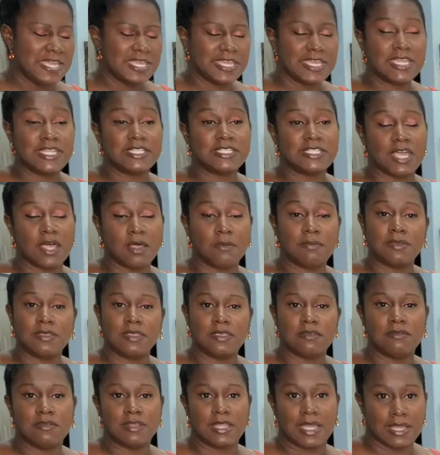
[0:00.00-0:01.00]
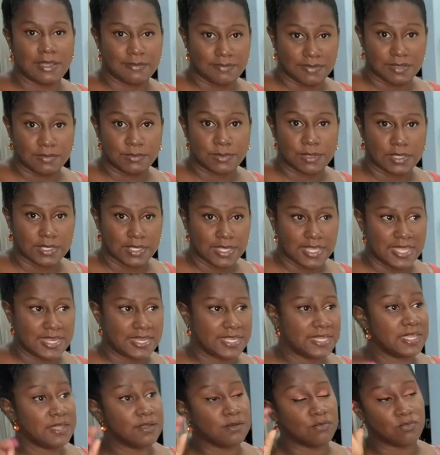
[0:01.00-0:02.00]
It's helping you not be bald
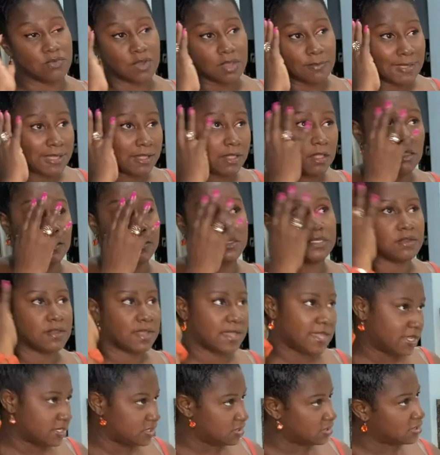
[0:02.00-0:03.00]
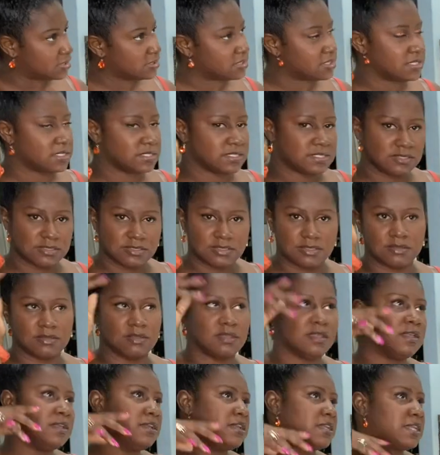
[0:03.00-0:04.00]
headed and rub out all your edges and
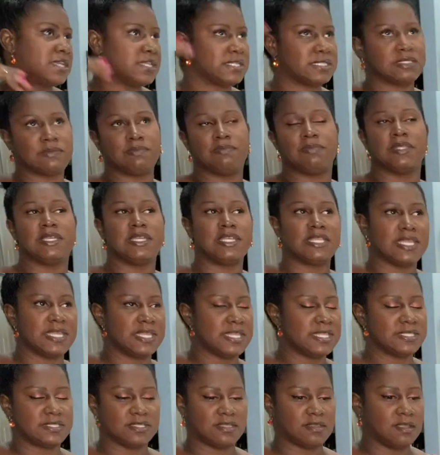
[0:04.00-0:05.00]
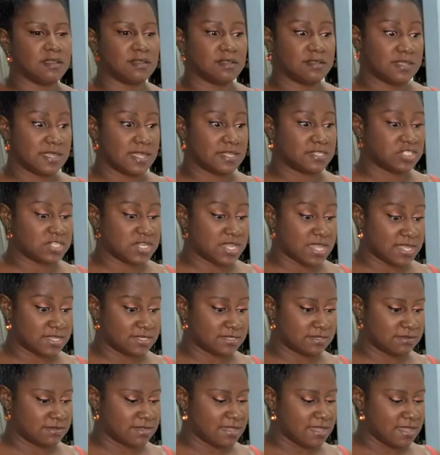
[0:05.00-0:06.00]
get split ends and all of that jazz,
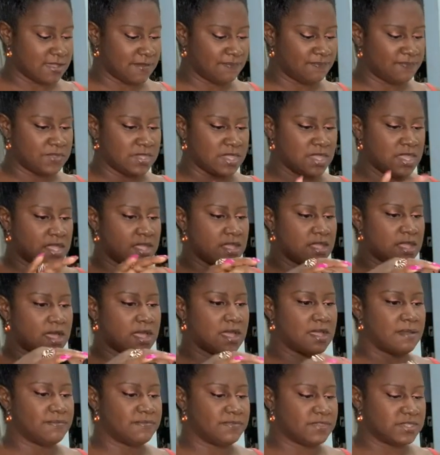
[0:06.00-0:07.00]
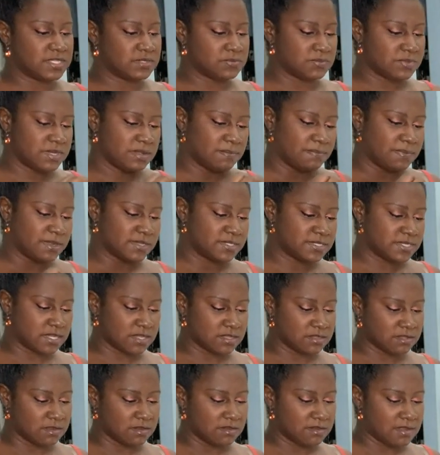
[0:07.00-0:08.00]
okay? This one in
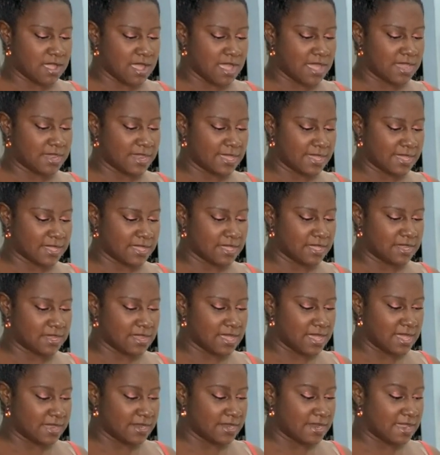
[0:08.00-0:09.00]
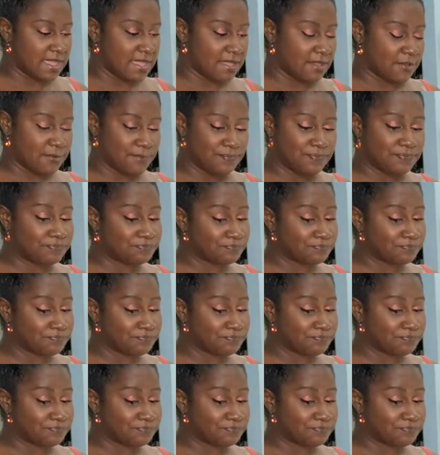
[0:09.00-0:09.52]
particular I like a lot. Now,